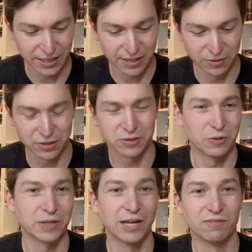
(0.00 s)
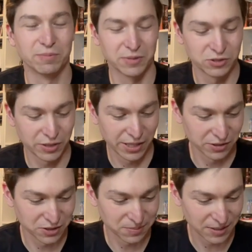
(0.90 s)
It looked okay from the
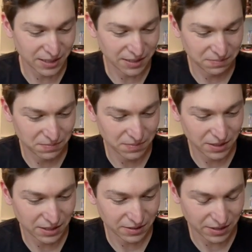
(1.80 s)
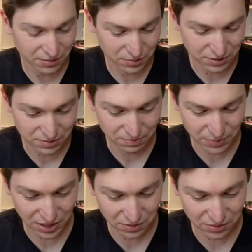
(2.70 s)
trailers, but I, I thought it was
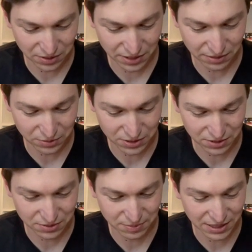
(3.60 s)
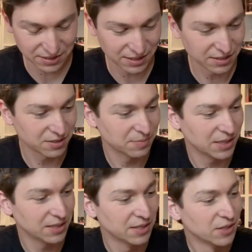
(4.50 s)
better than I was expecting it to
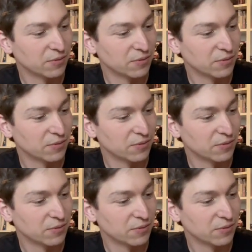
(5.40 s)
be.